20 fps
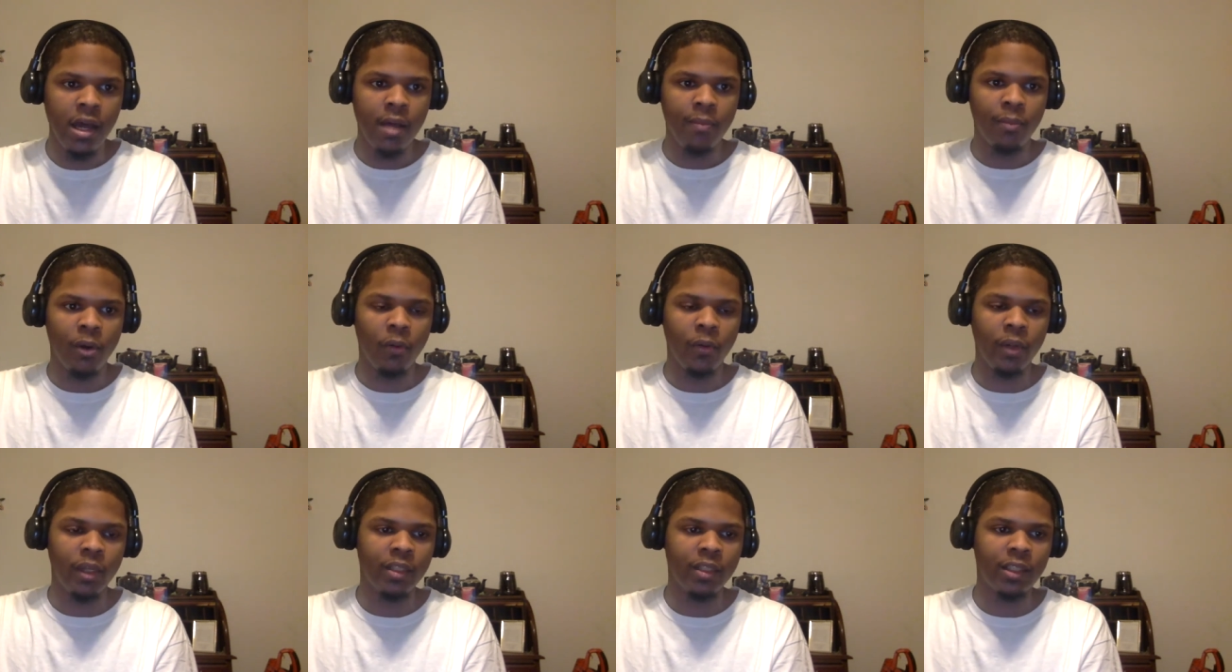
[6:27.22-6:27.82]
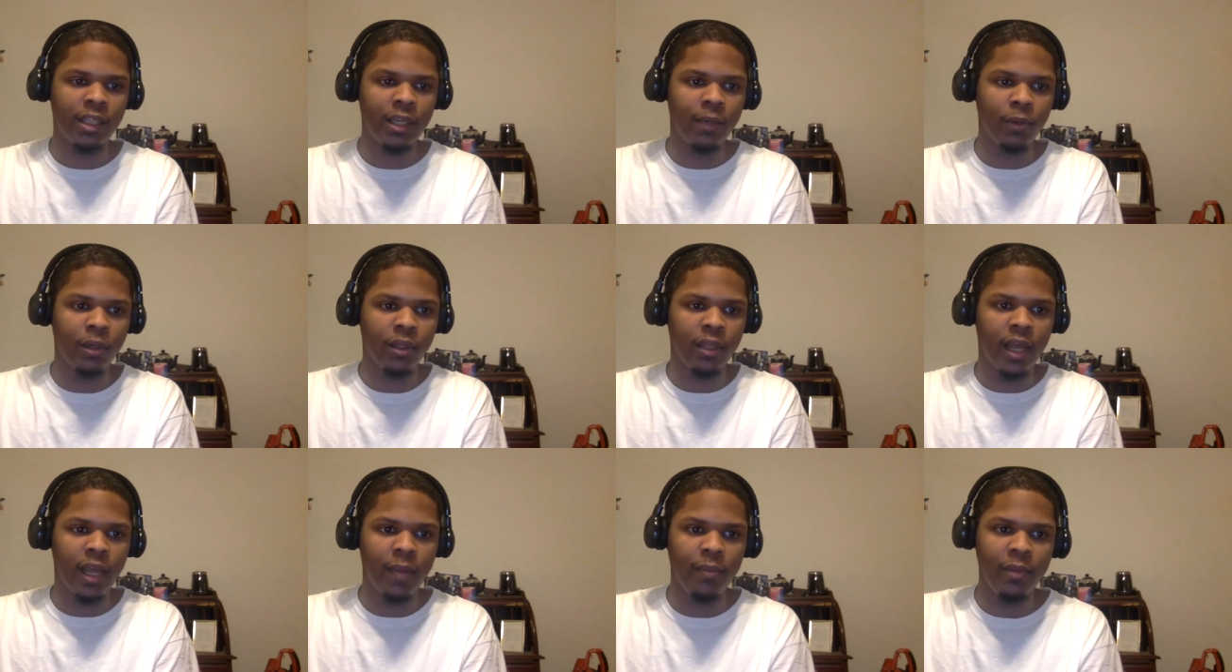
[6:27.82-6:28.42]
but we'll see what
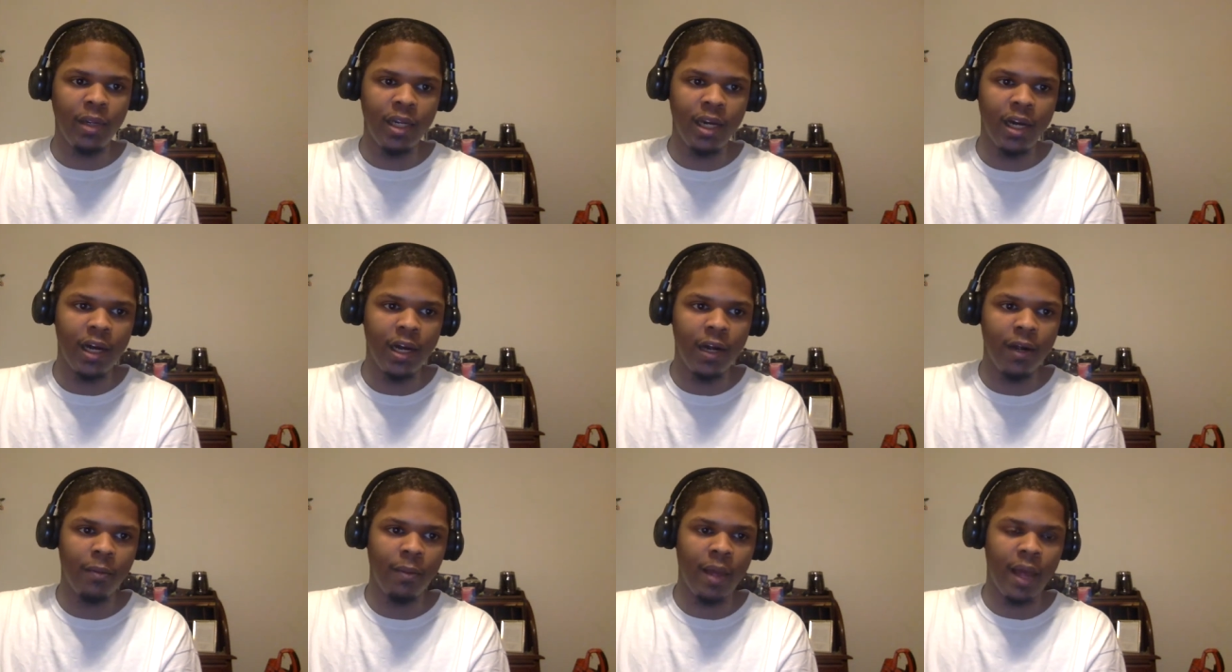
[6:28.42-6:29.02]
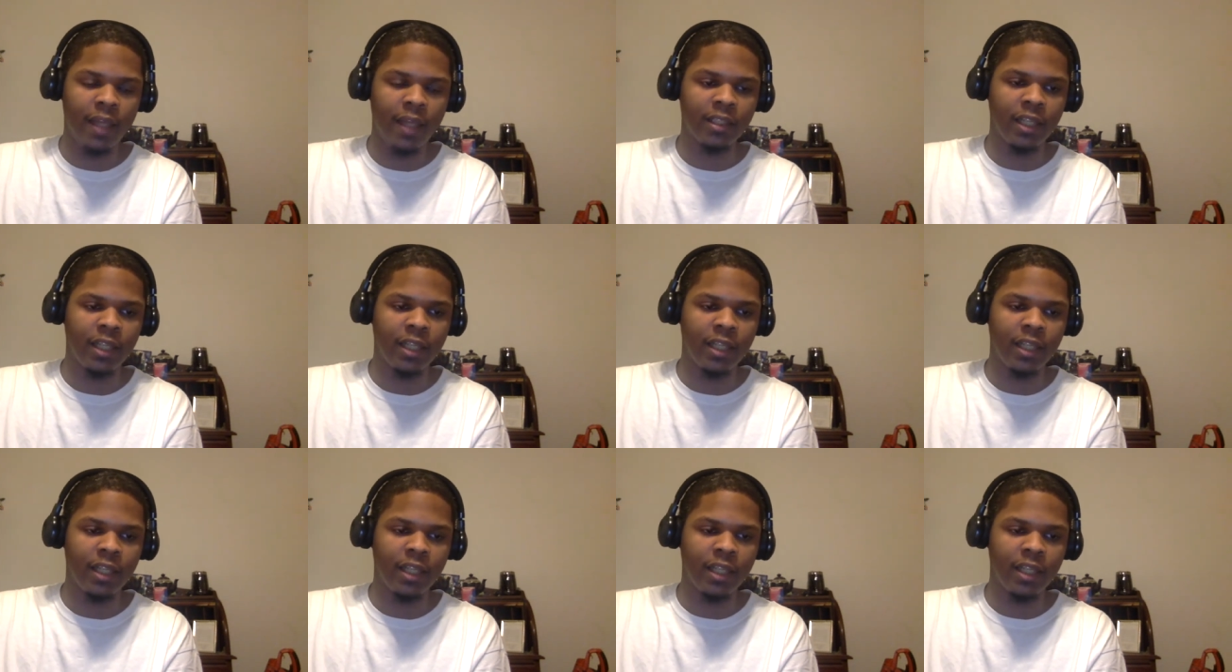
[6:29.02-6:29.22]
they become as